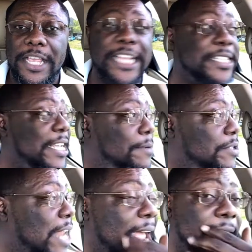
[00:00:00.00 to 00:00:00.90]
It
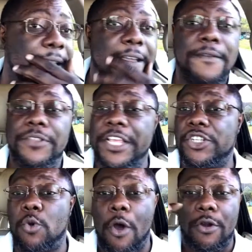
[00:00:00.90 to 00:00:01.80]
seems like
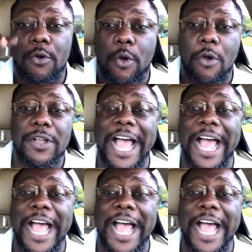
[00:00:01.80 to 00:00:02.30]
these quote unquote